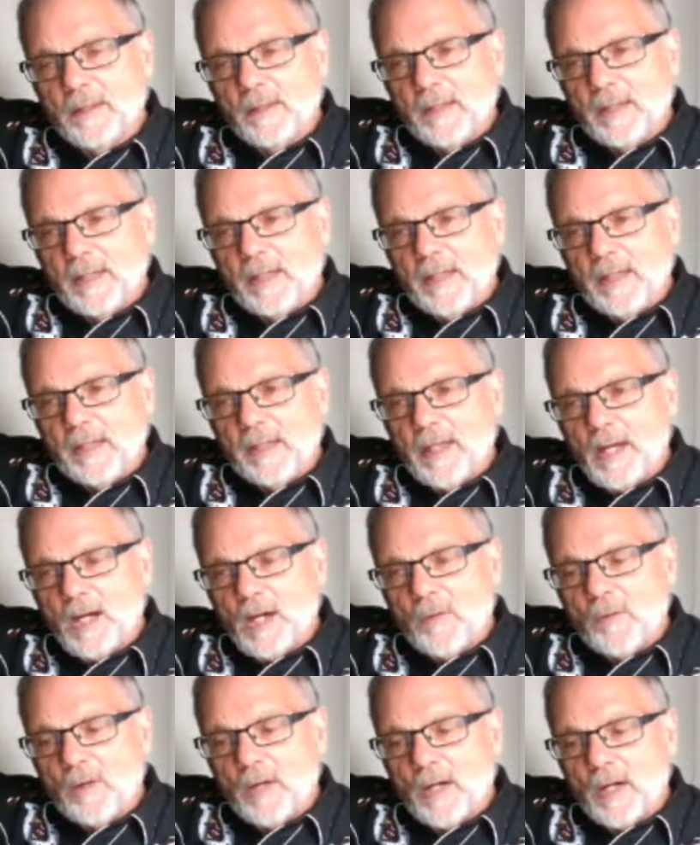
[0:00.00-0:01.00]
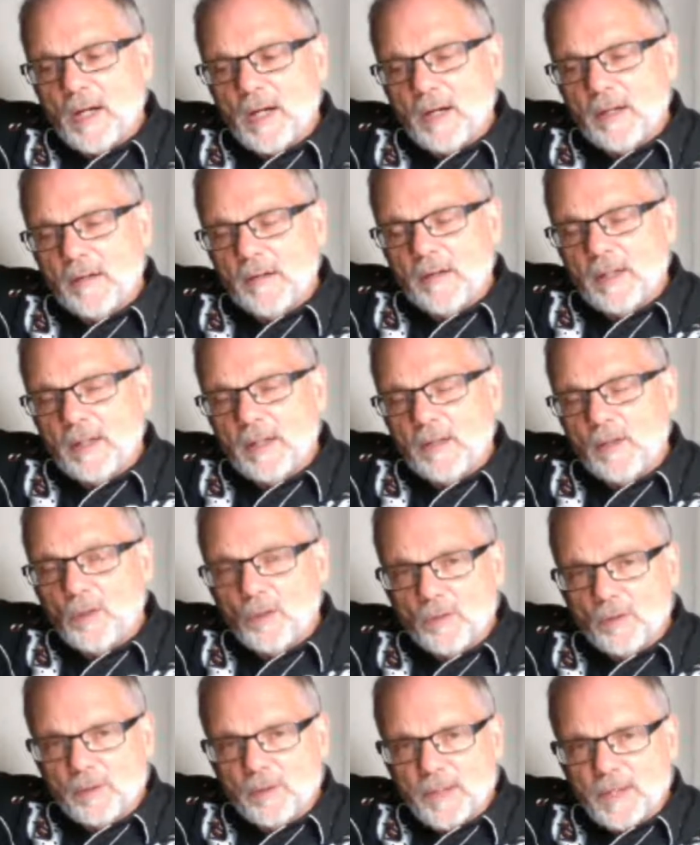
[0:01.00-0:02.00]
and how our
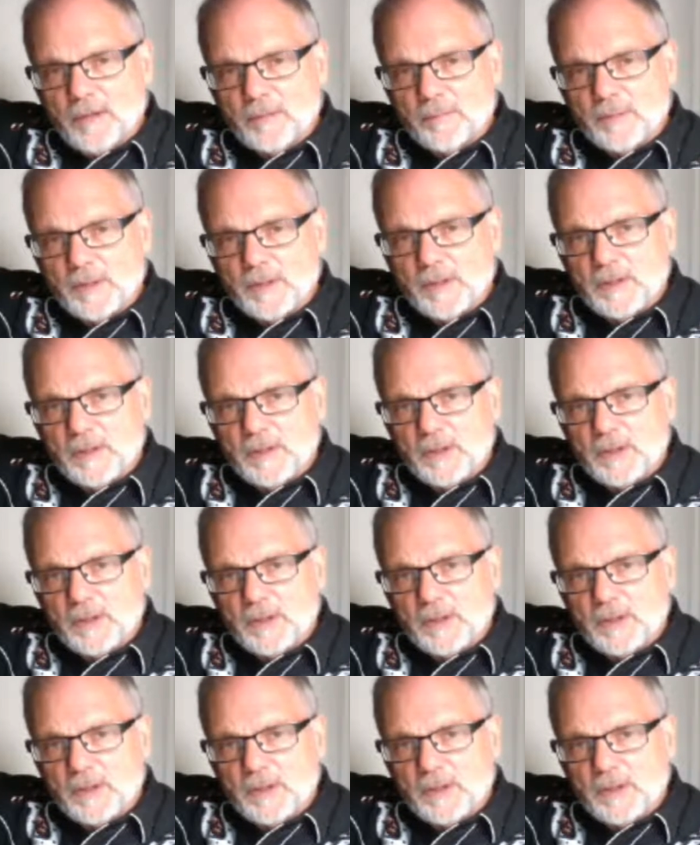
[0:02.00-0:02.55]
local government